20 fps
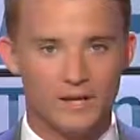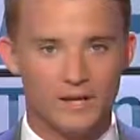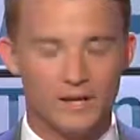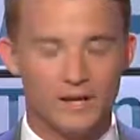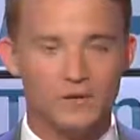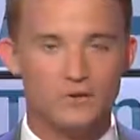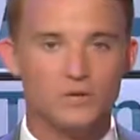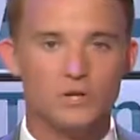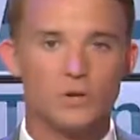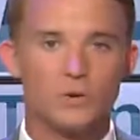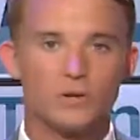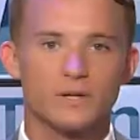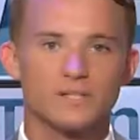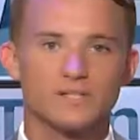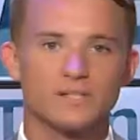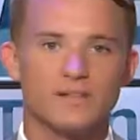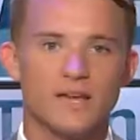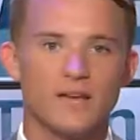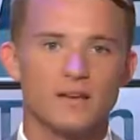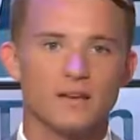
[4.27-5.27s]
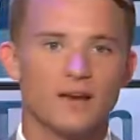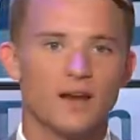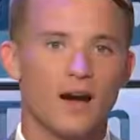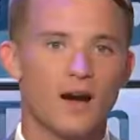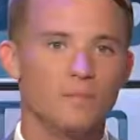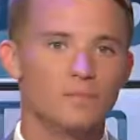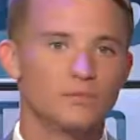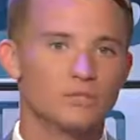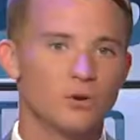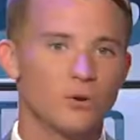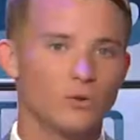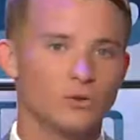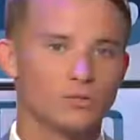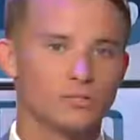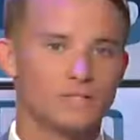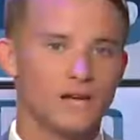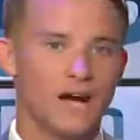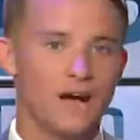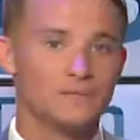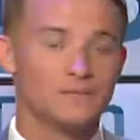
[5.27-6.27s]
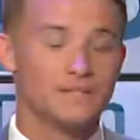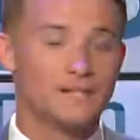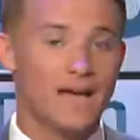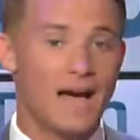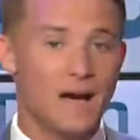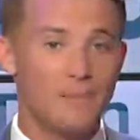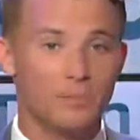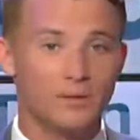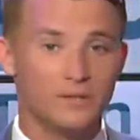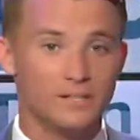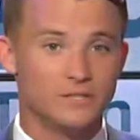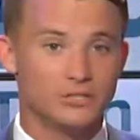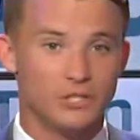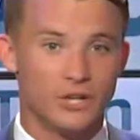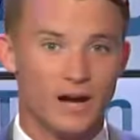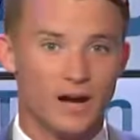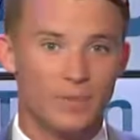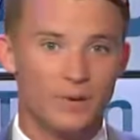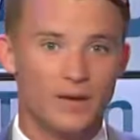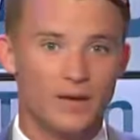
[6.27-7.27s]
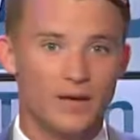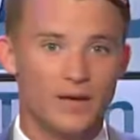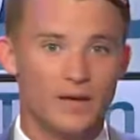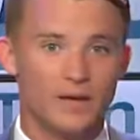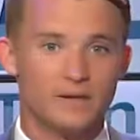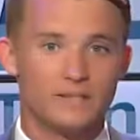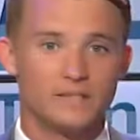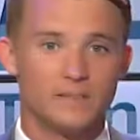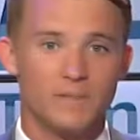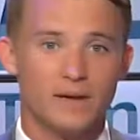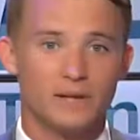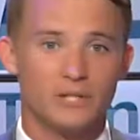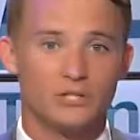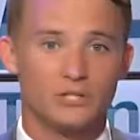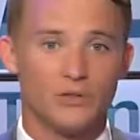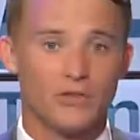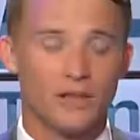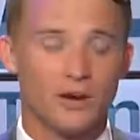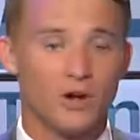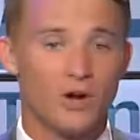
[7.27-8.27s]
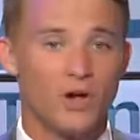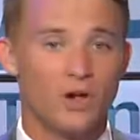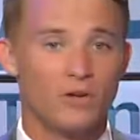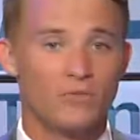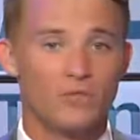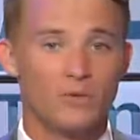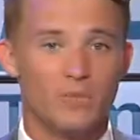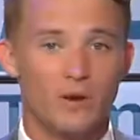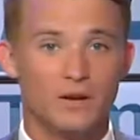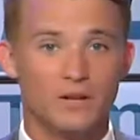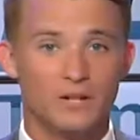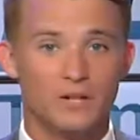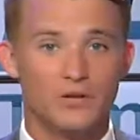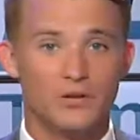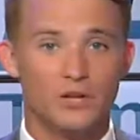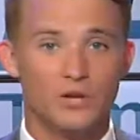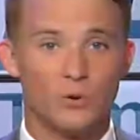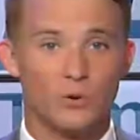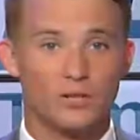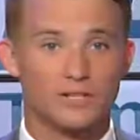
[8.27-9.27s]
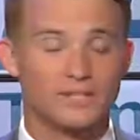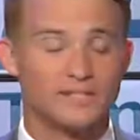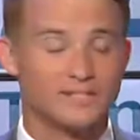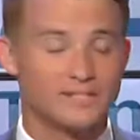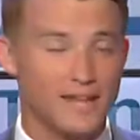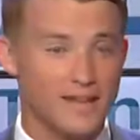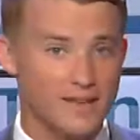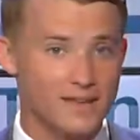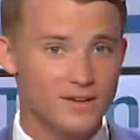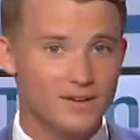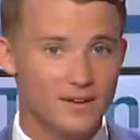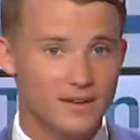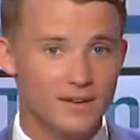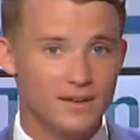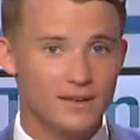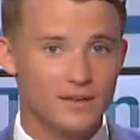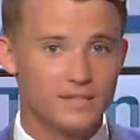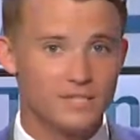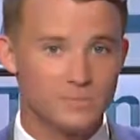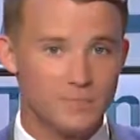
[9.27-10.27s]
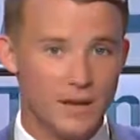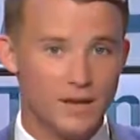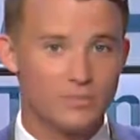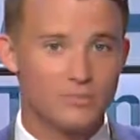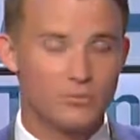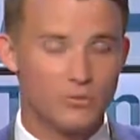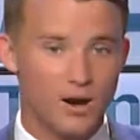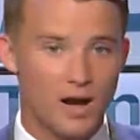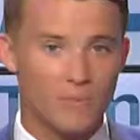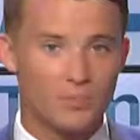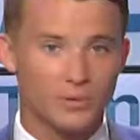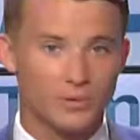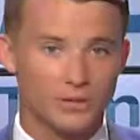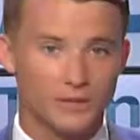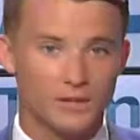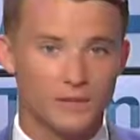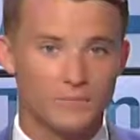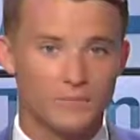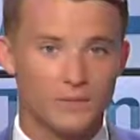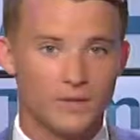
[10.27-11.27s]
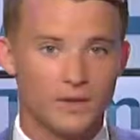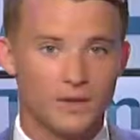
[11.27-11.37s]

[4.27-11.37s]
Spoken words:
In New York State, Comptroller DiNapoli's job is to make sure that all of the money in New York State is spent properly.